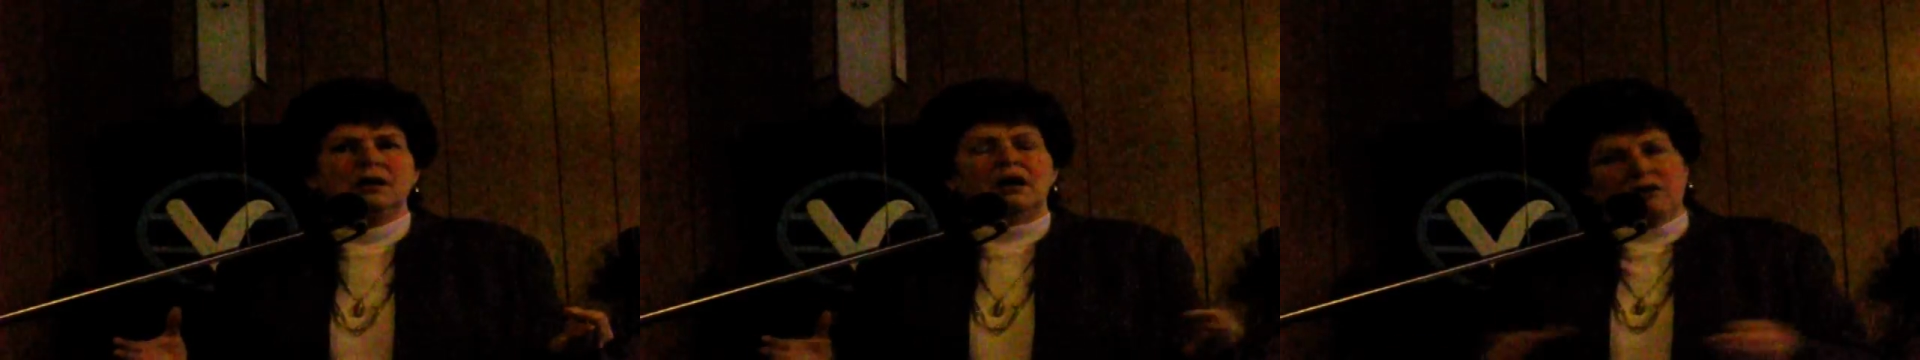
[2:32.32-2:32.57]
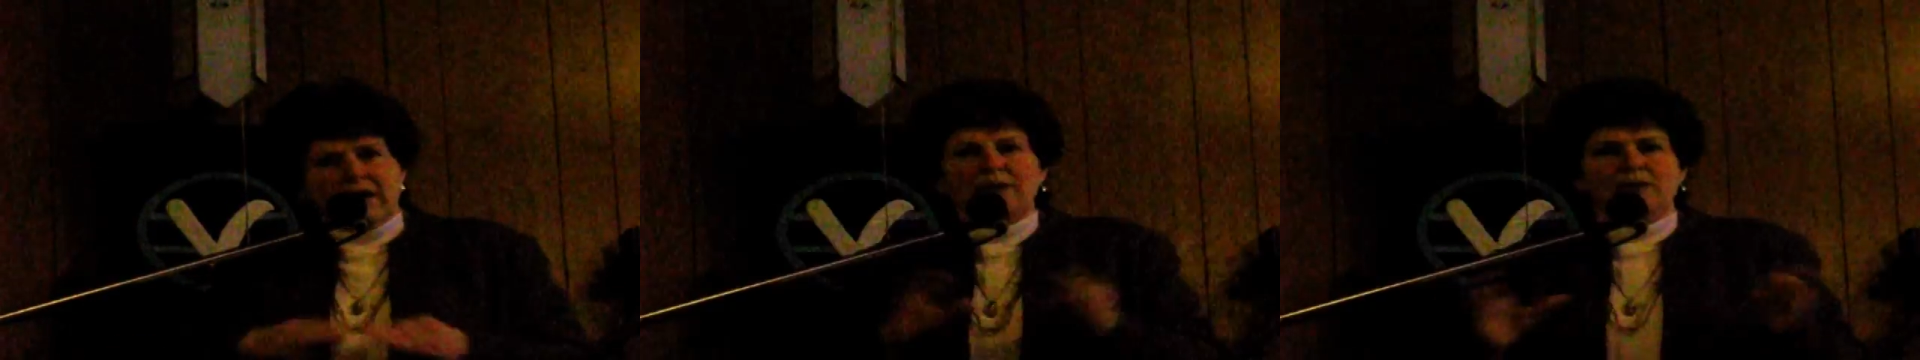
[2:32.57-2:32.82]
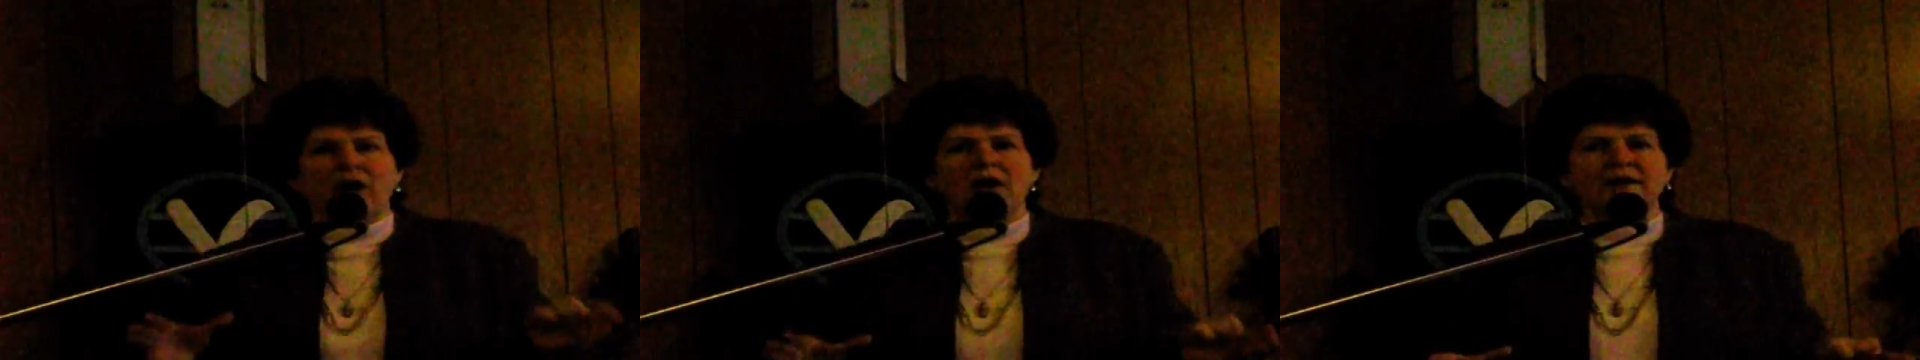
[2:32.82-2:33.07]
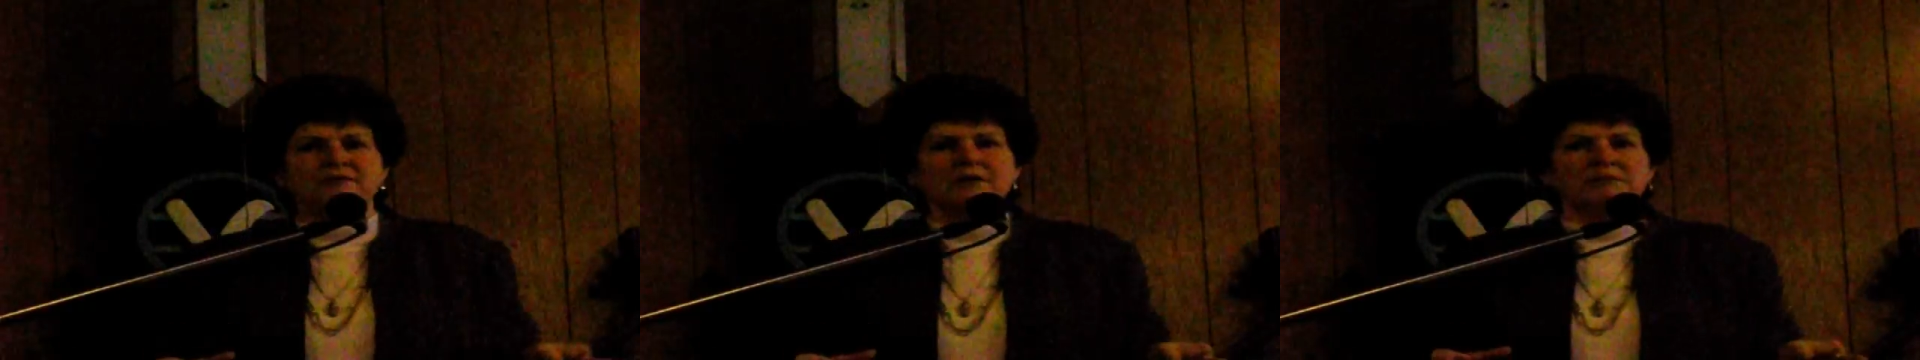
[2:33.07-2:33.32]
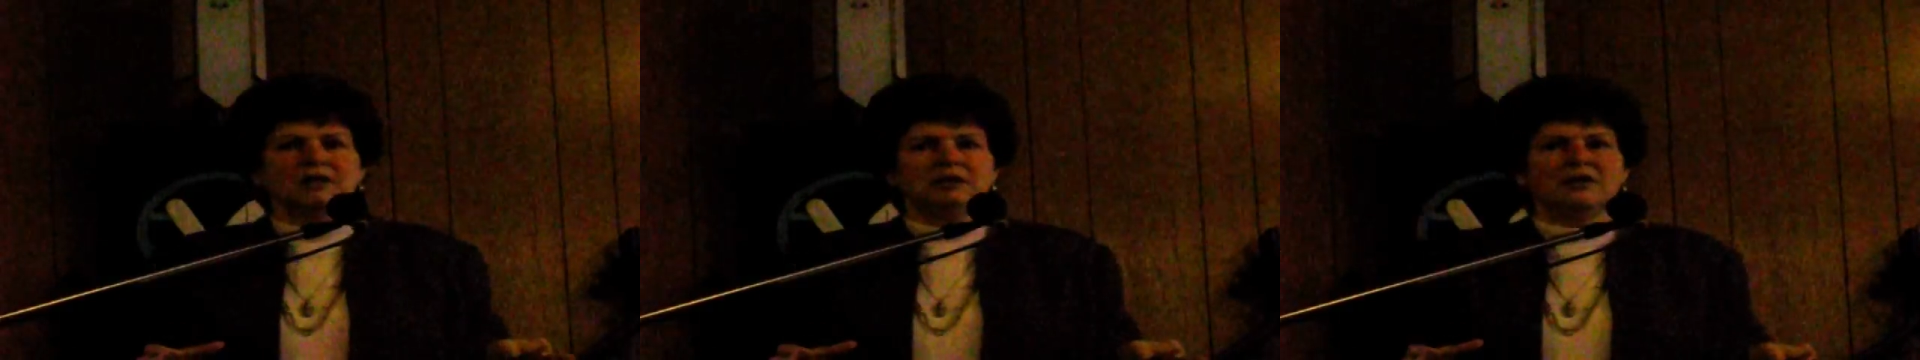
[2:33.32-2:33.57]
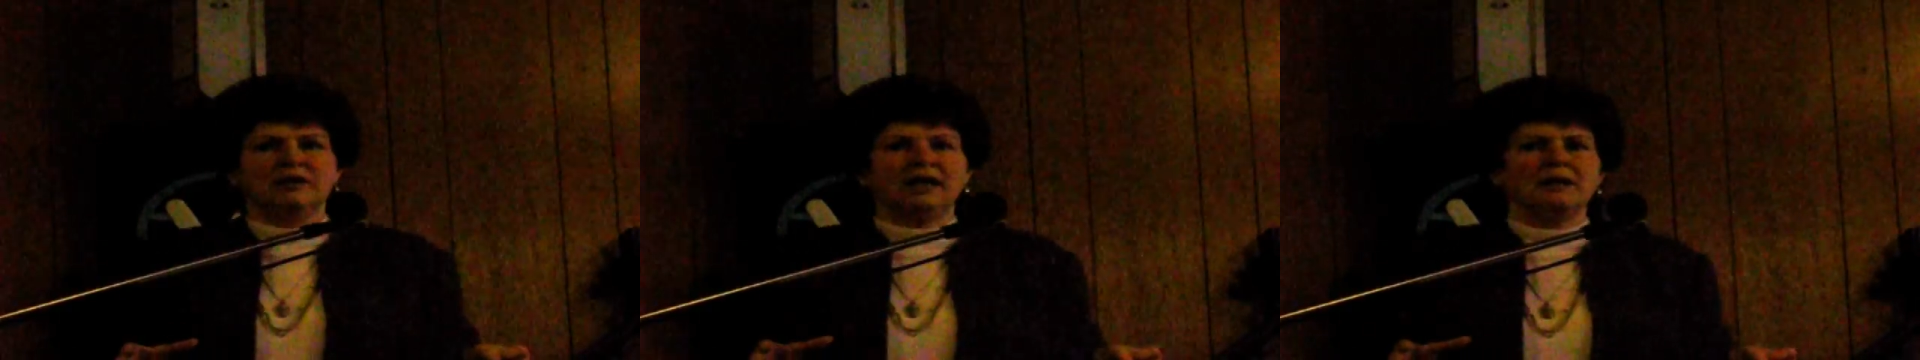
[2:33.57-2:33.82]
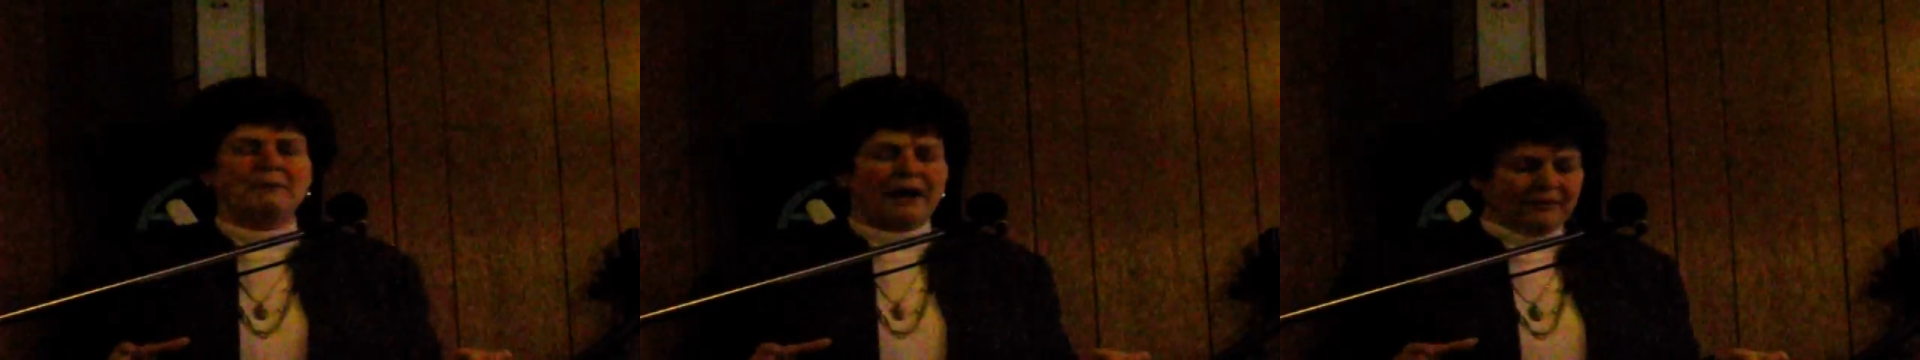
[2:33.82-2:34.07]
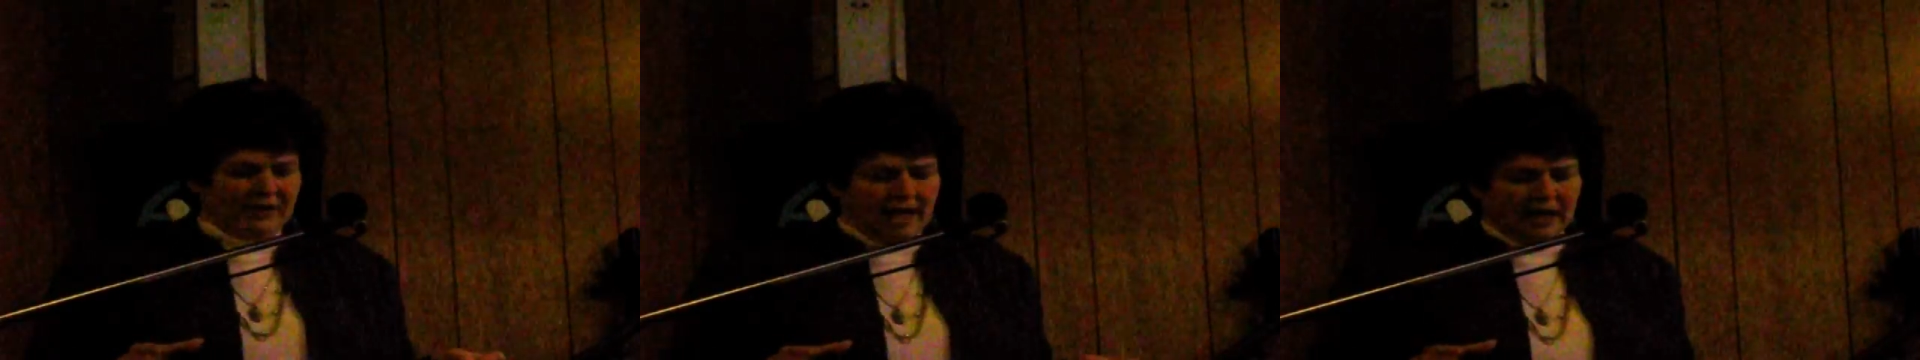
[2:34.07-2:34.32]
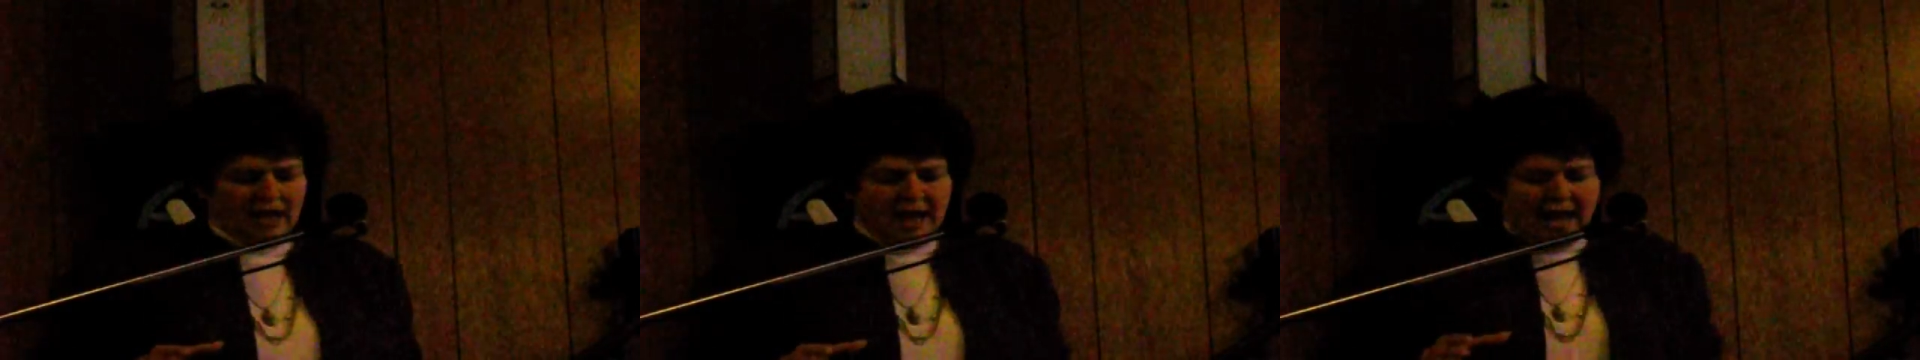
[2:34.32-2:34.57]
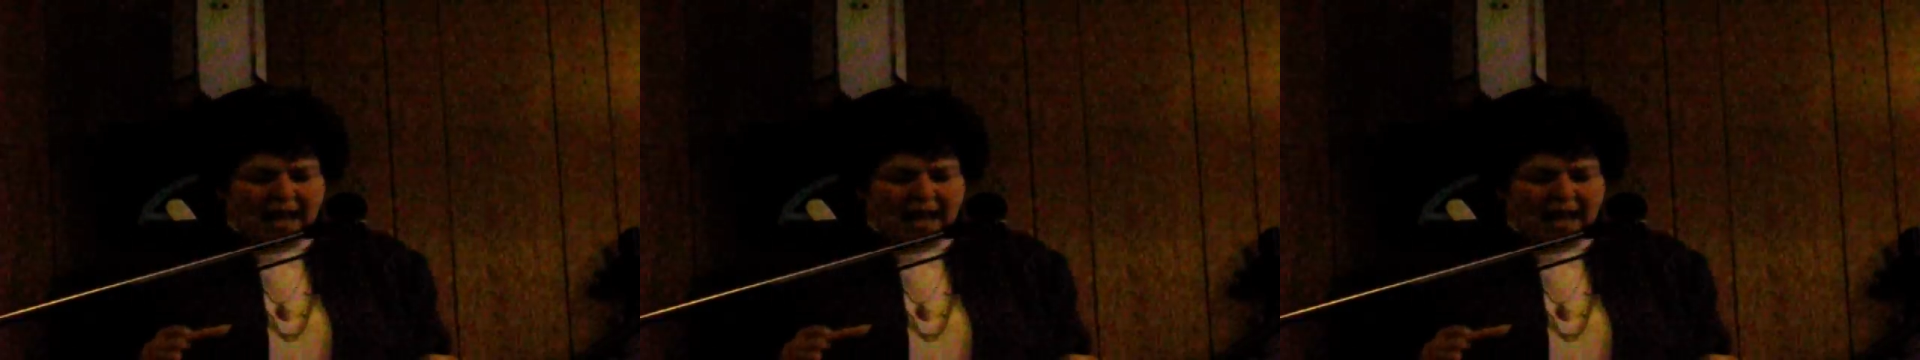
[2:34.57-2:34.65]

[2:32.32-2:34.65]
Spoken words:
Okay, we all have something to think about then.